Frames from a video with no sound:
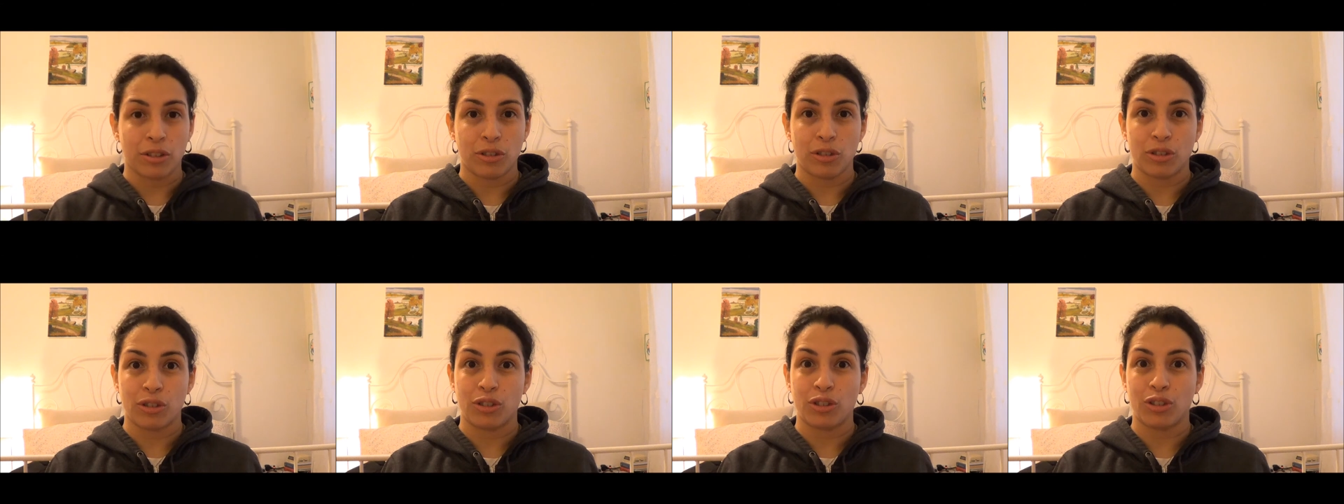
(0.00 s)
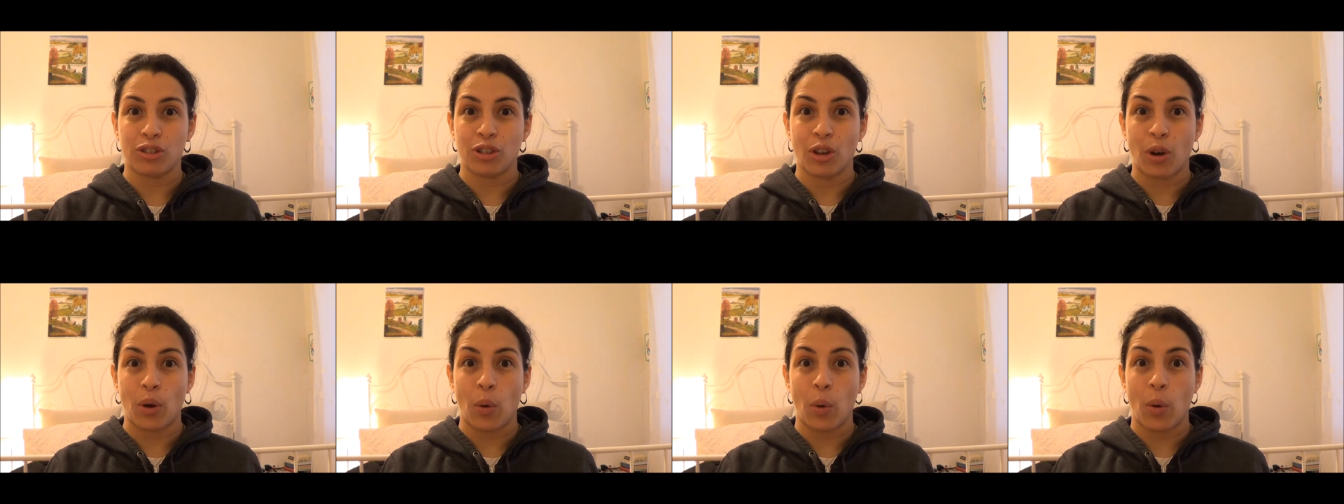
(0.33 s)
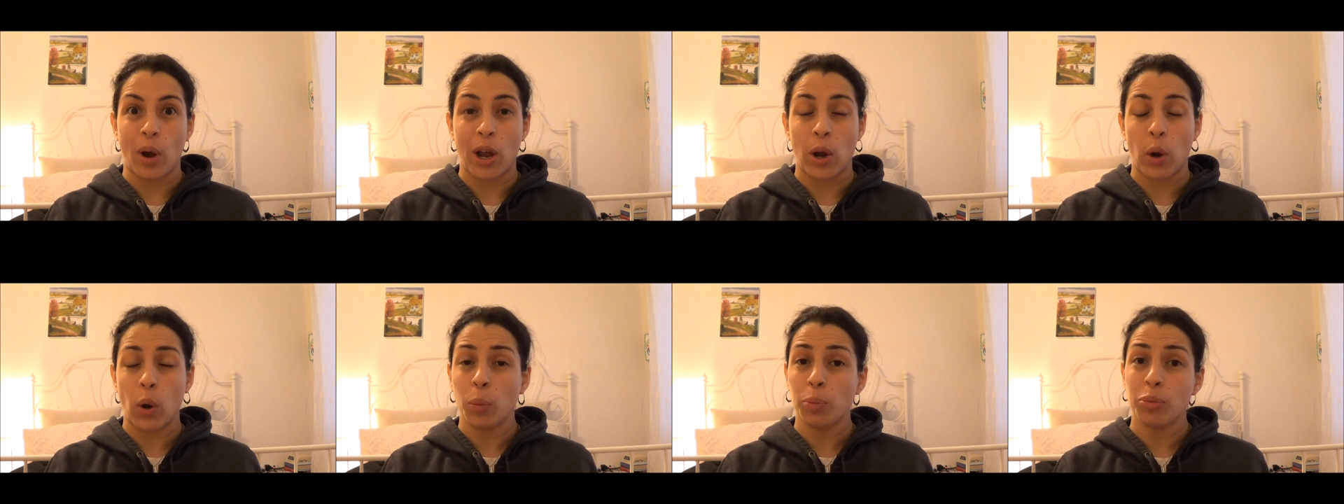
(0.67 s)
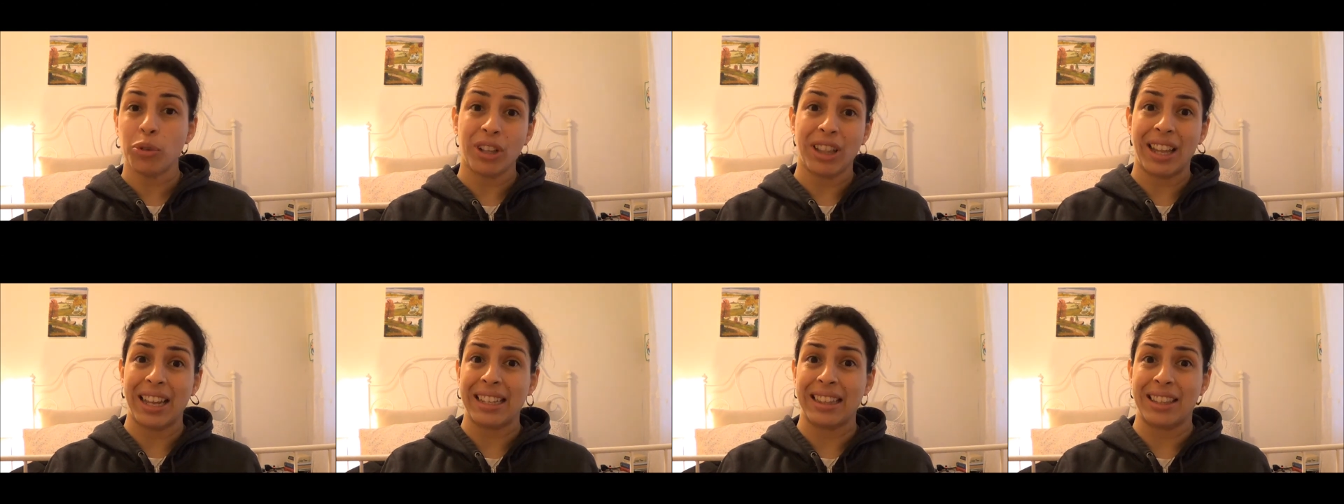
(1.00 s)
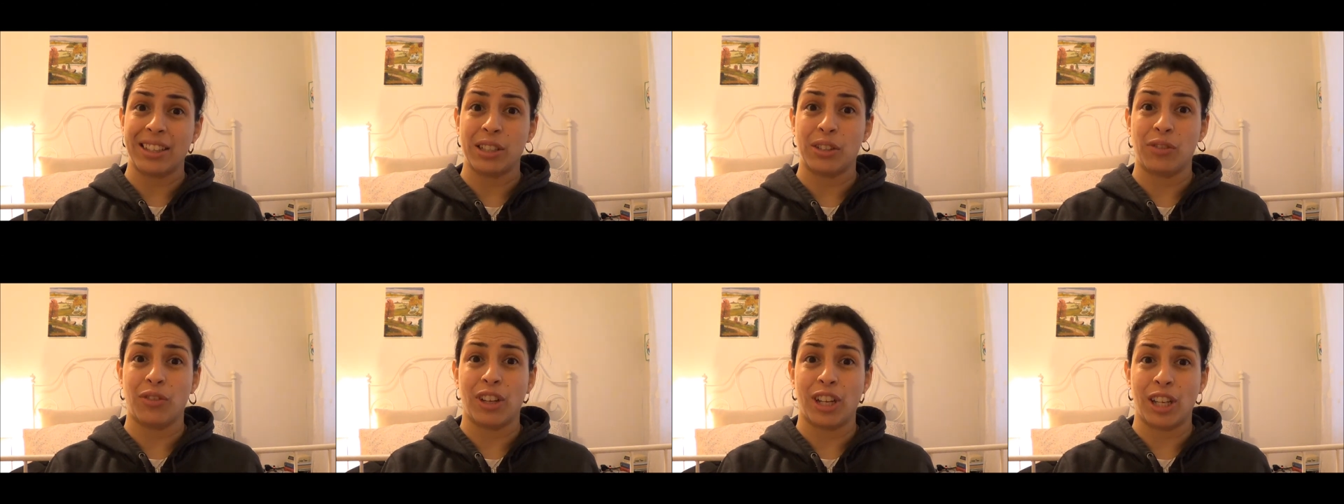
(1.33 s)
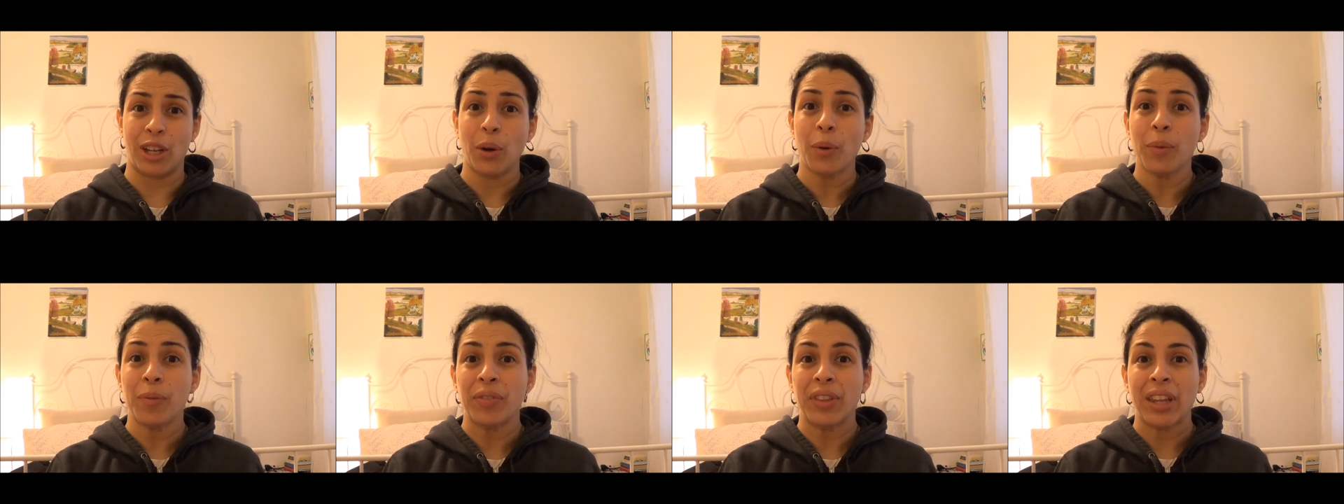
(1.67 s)
So I hope you liked this
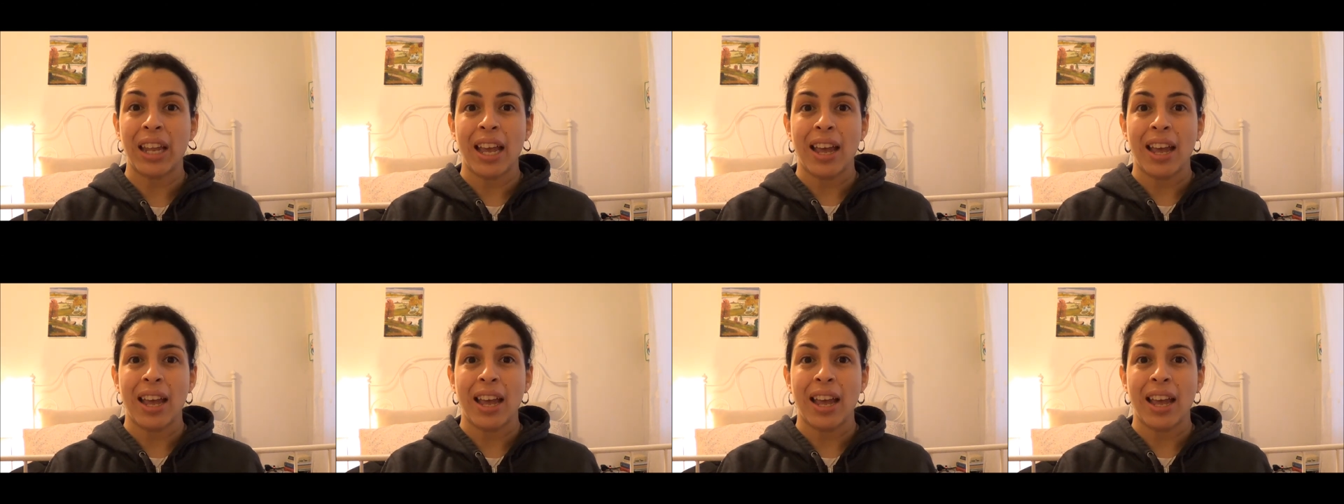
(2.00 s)
video.